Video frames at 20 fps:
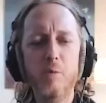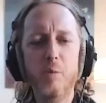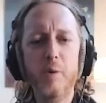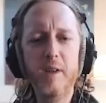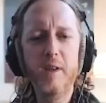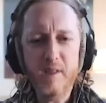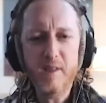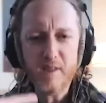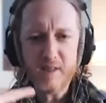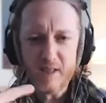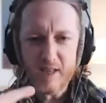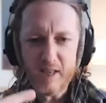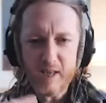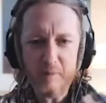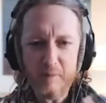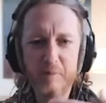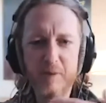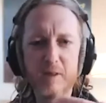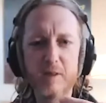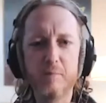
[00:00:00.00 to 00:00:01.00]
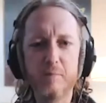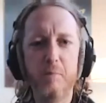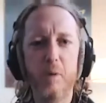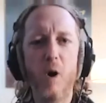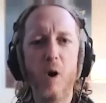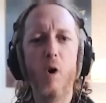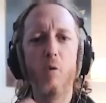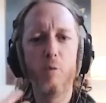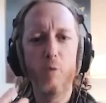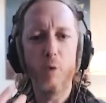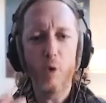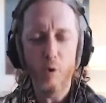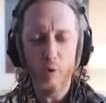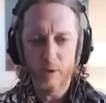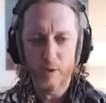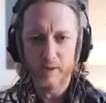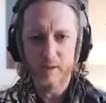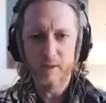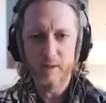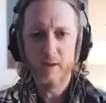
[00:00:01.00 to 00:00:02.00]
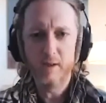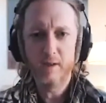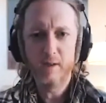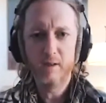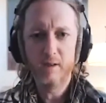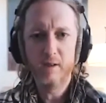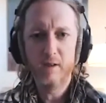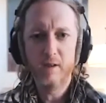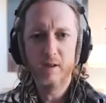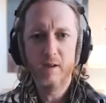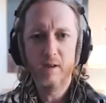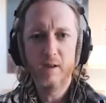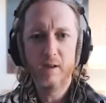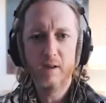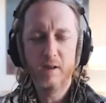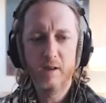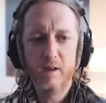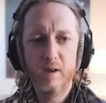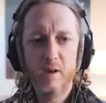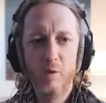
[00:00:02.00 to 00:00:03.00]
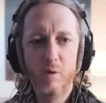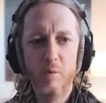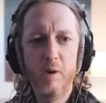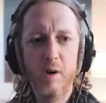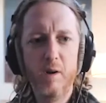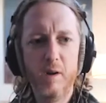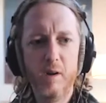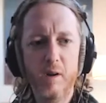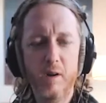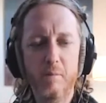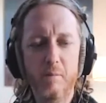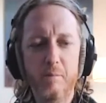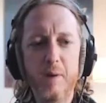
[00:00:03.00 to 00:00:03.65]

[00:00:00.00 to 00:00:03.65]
because we, we, need to keep this ball rolling yep yep we,